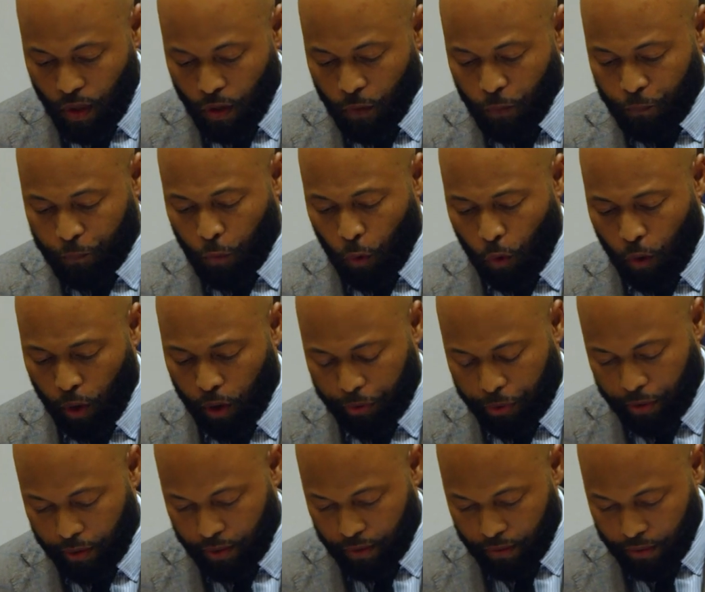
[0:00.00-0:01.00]

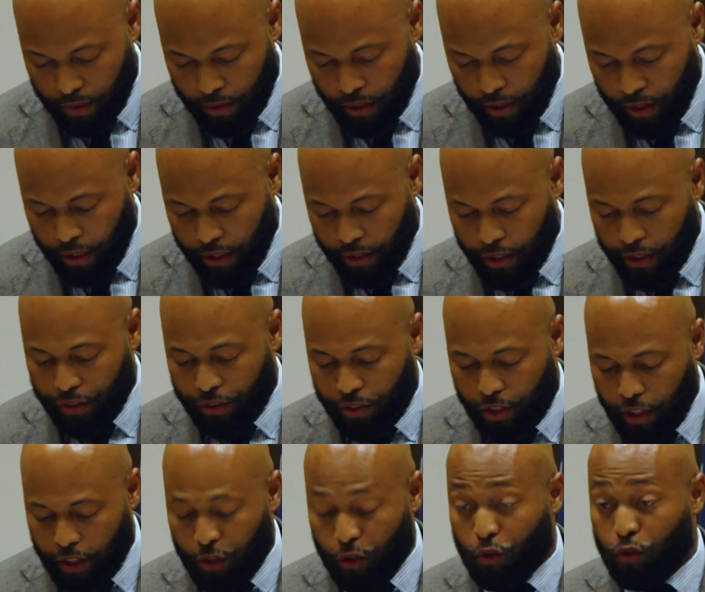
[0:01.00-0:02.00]
Fourth,
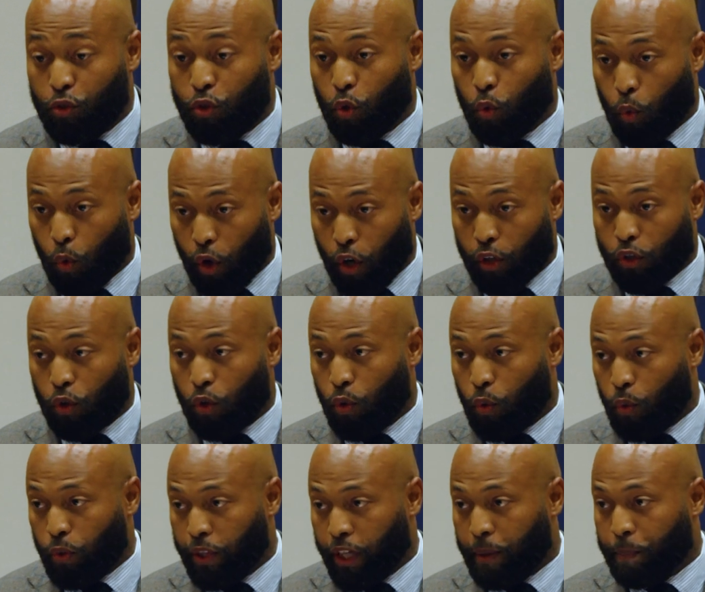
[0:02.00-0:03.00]
continue to work on
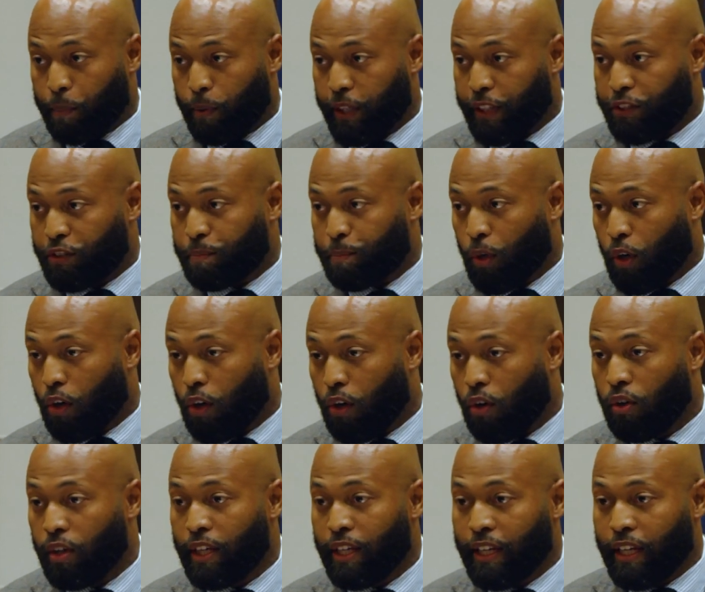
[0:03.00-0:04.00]
Gwinnett Place
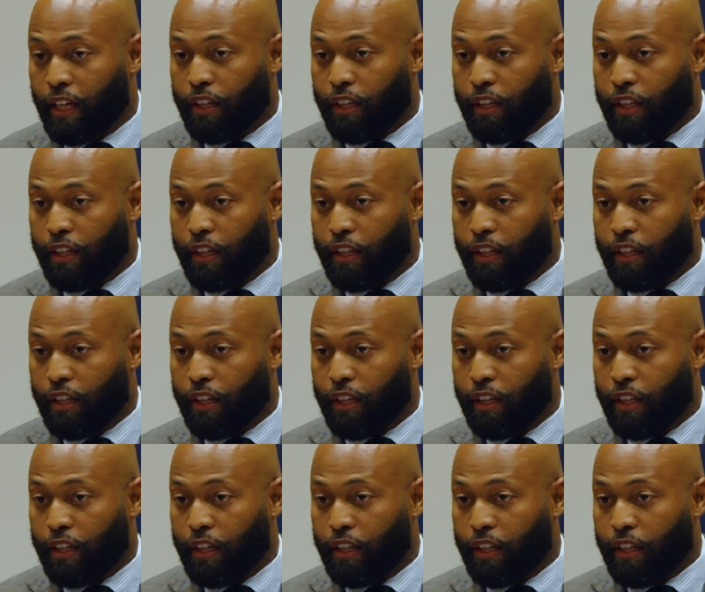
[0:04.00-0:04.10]
Mall